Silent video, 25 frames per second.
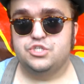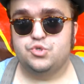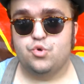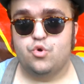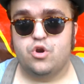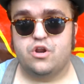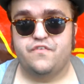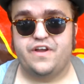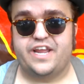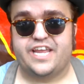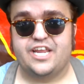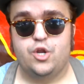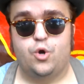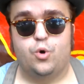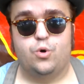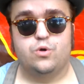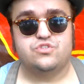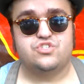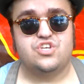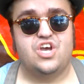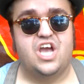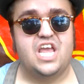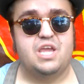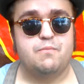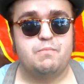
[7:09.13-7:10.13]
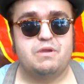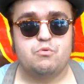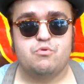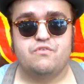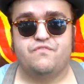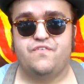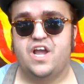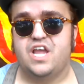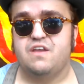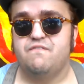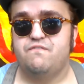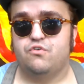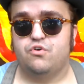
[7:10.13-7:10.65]
sort of like an old timey
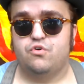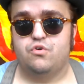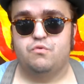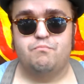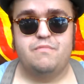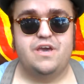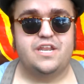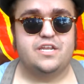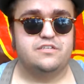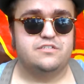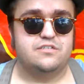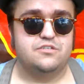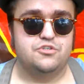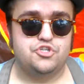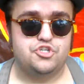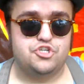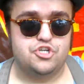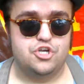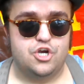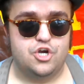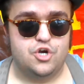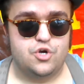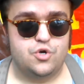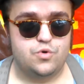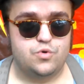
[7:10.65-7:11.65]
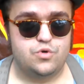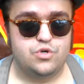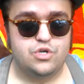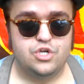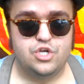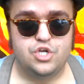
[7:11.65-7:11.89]
revival medicine show.